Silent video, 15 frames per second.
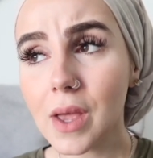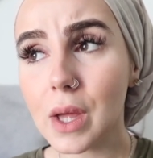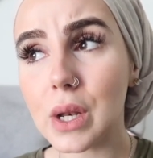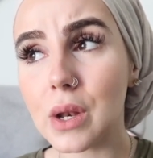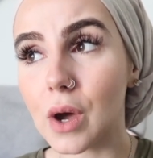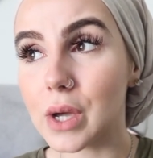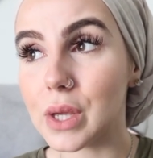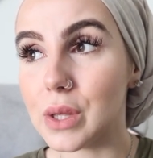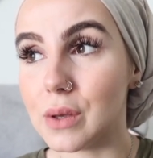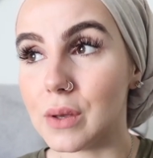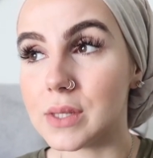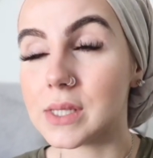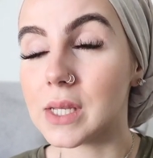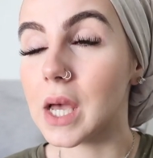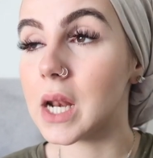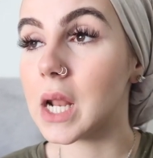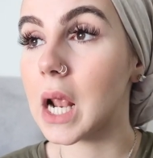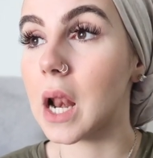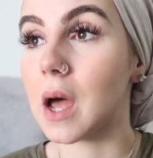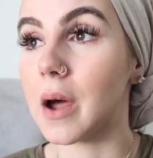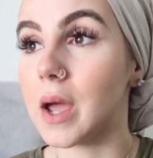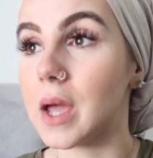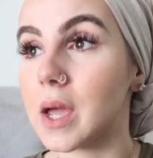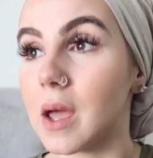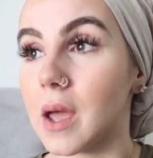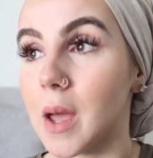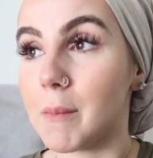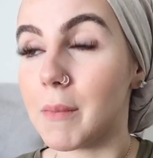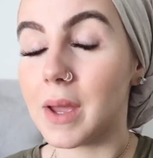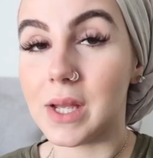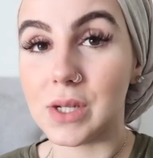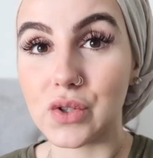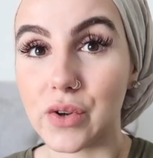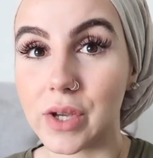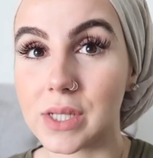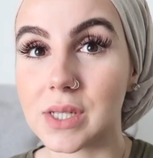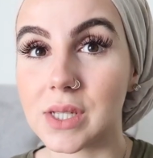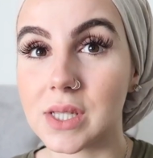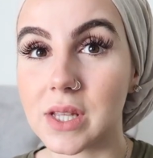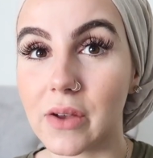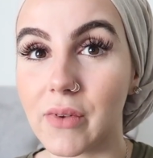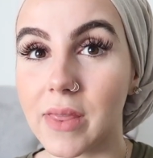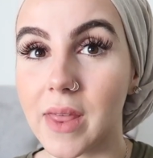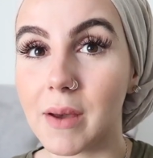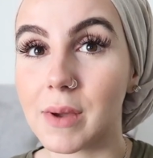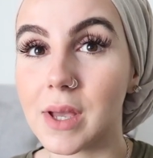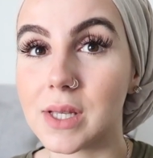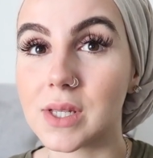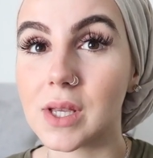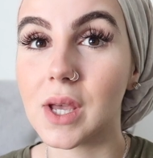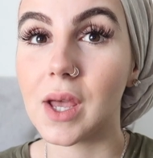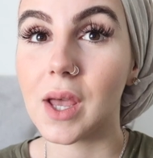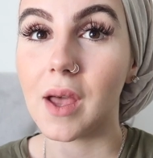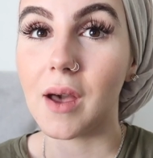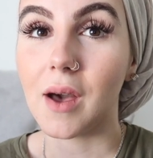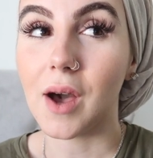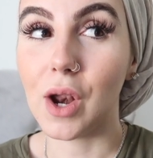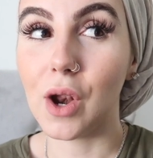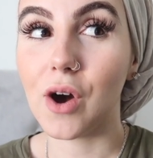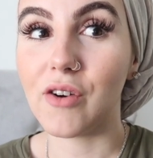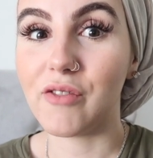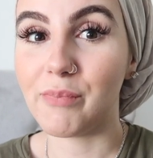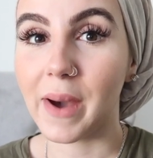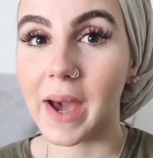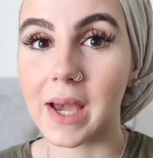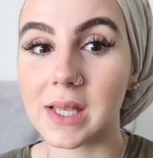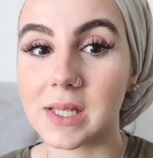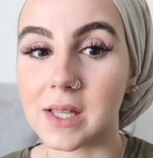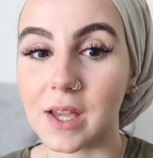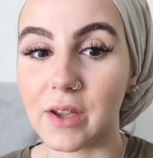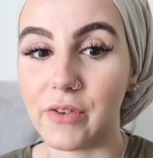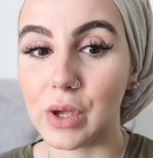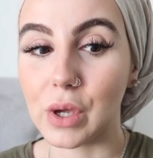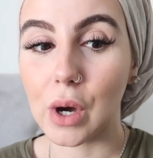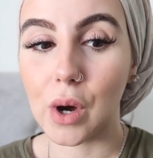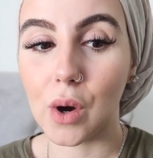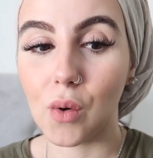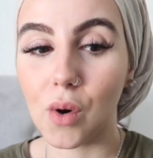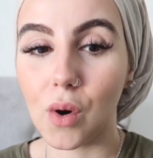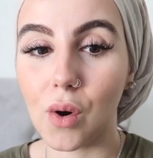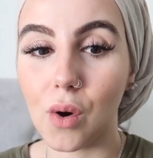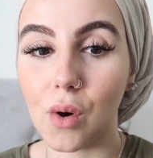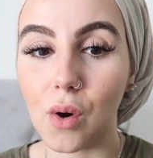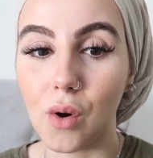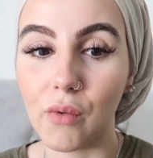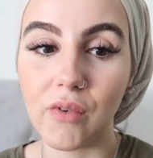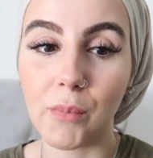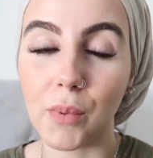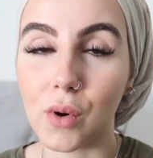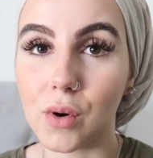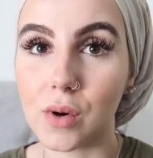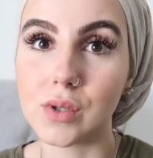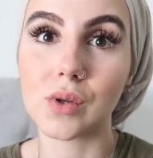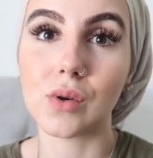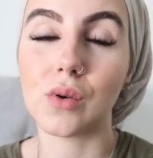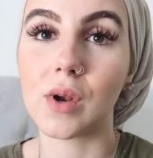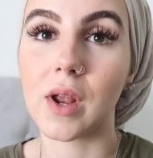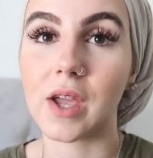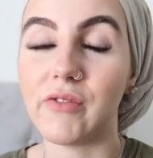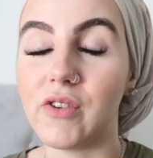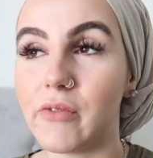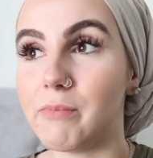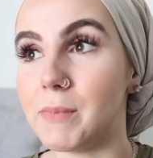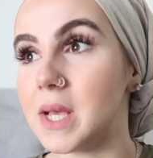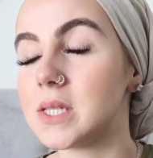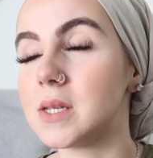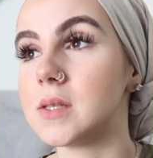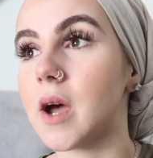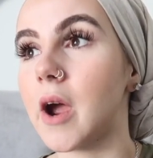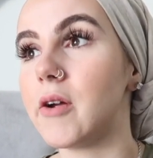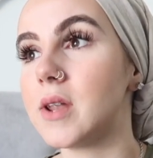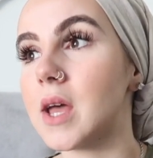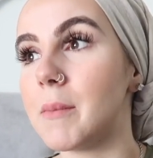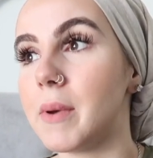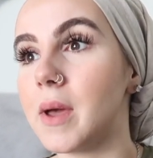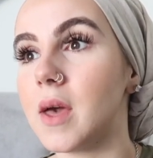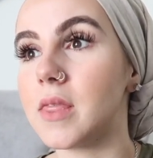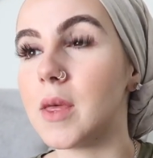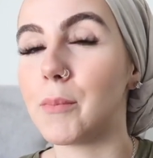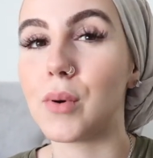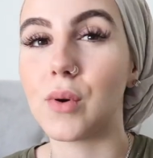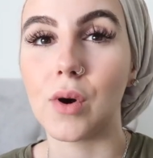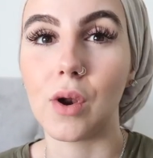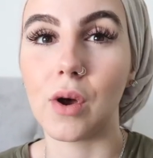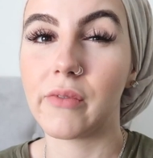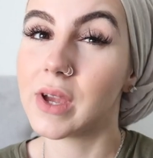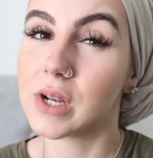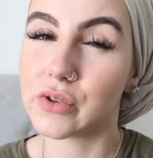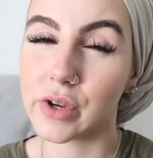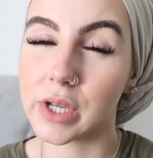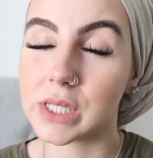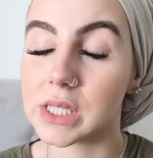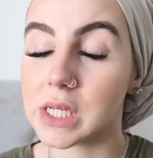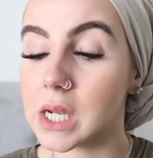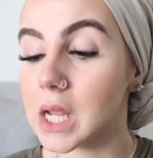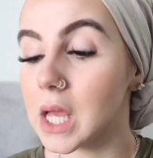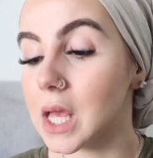not using like um interest and stuff like that because a lot of banks like if you go overboard or like if you've missed a direct debit they put a lot of interest in